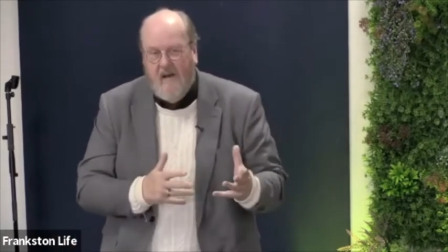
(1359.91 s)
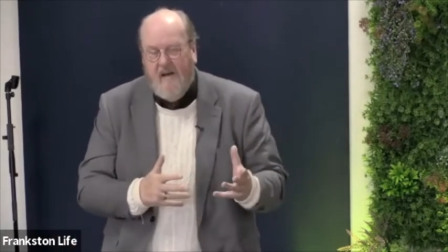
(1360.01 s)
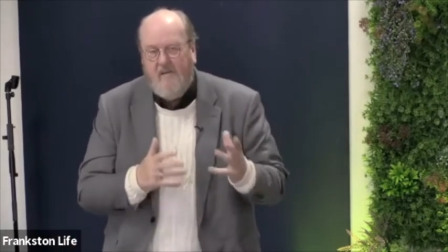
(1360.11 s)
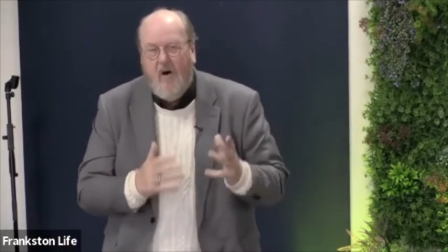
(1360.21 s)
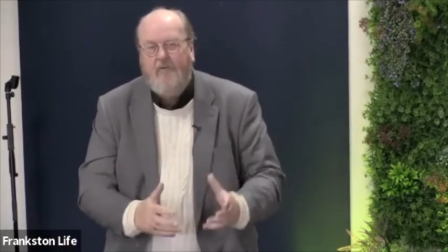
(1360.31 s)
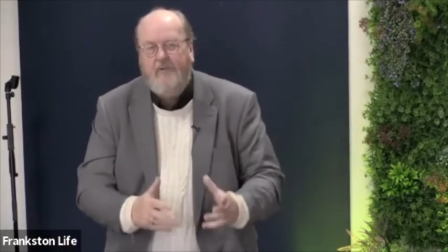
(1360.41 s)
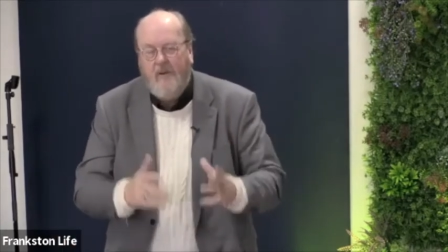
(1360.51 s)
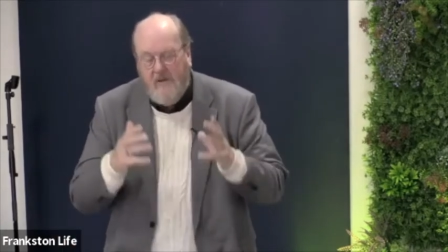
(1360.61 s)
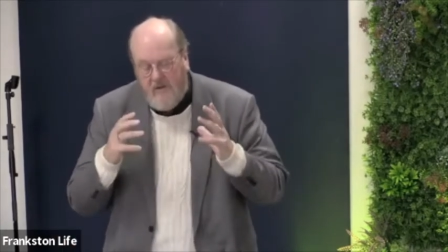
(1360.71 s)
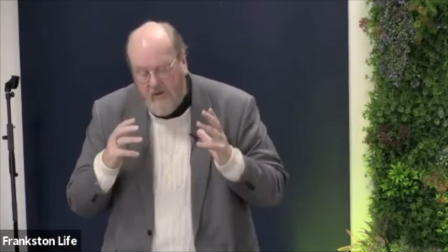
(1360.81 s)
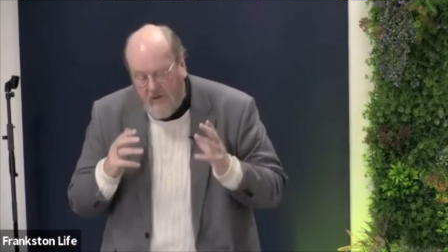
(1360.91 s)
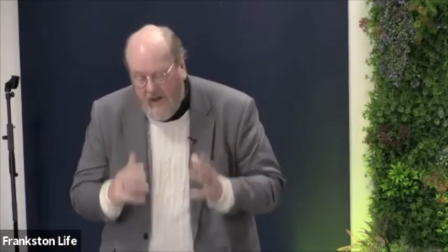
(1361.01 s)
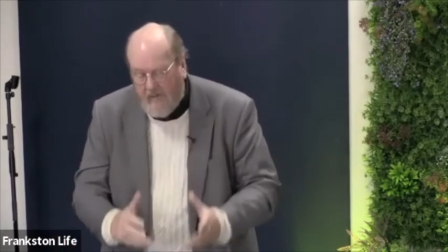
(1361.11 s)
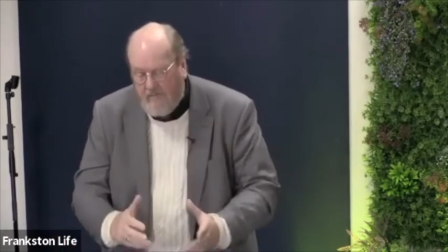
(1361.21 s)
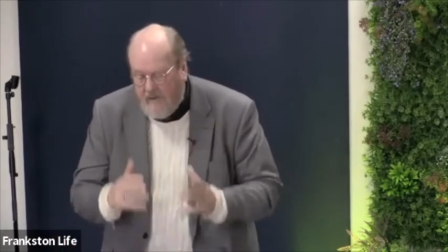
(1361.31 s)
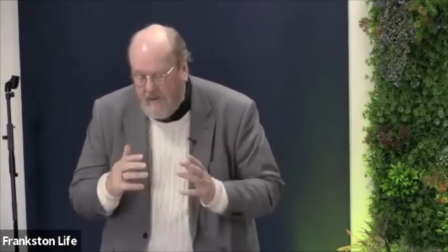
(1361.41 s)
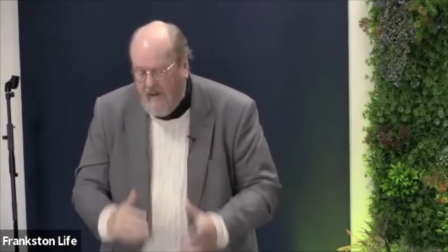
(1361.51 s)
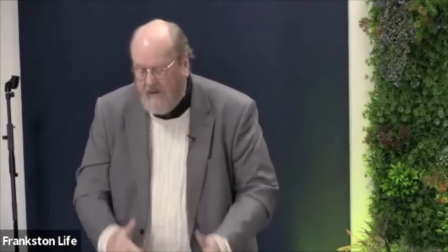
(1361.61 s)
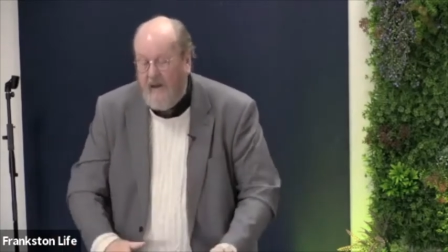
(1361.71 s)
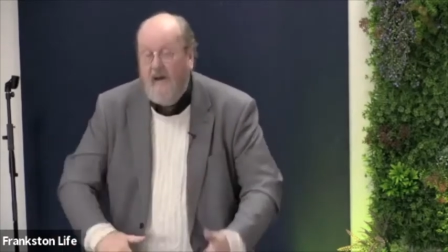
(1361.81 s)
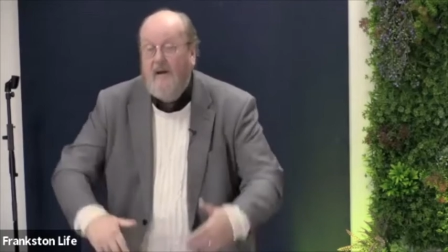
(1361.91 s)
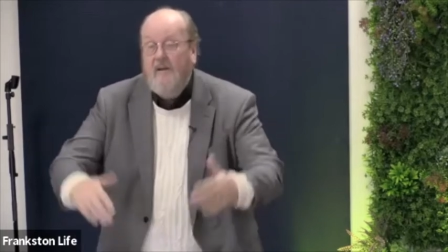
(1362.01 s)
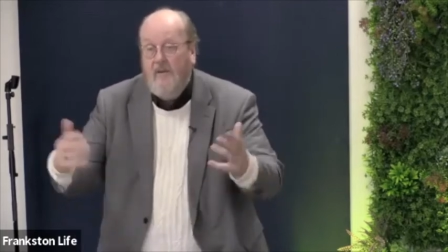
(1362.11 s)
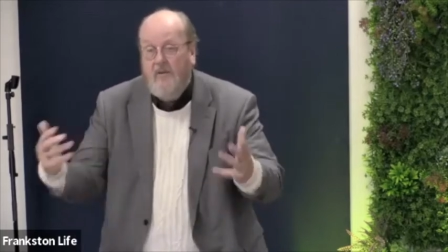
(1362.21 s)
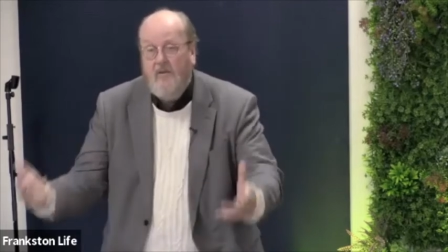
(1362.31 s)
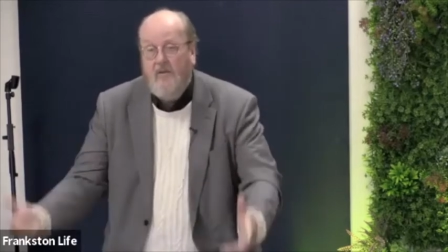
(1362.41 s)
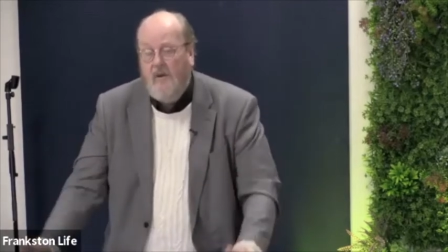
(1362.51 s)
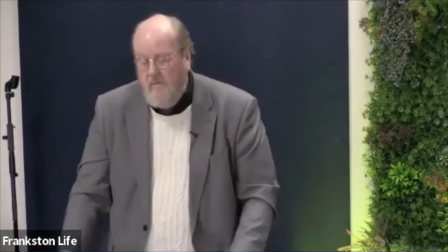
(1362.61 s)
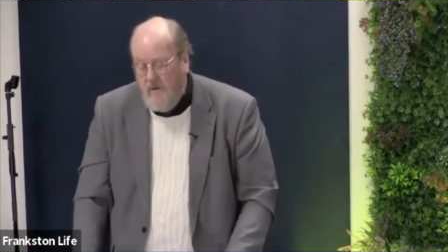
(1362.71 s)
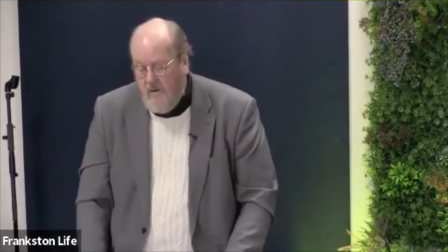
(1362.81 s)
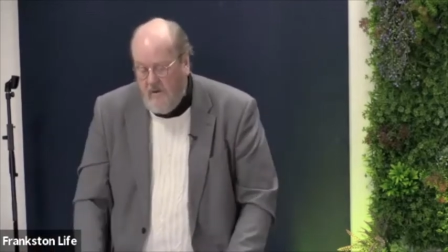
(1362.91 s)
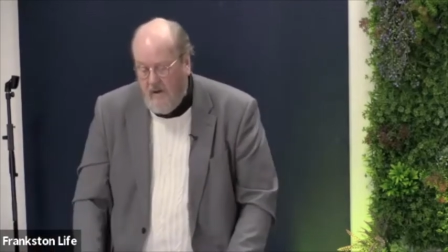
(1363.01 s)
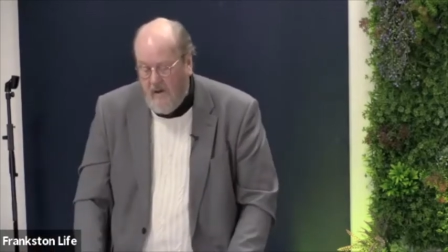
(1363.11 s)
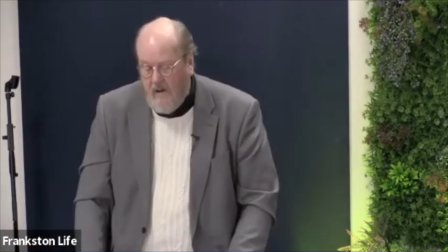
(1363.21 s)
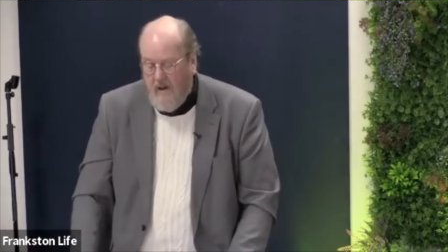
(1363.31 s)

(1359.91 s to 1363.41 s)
as often as you come together to do communion